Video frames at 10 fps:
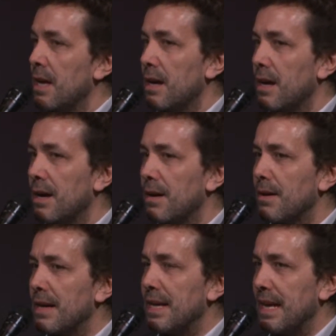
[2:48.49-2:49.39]

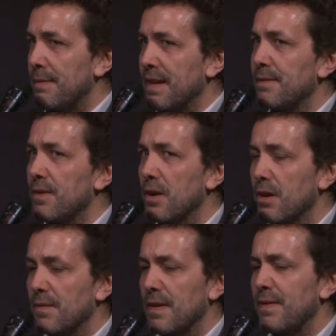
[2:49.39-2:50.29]
I think
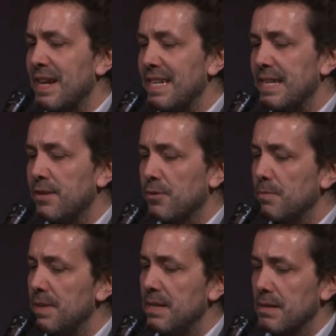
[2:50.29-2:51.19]
there needed to
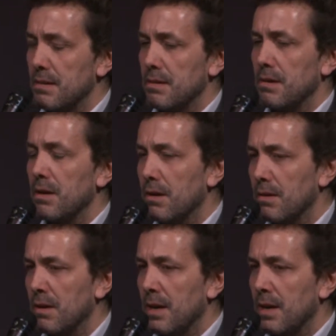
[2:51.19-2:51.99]
be a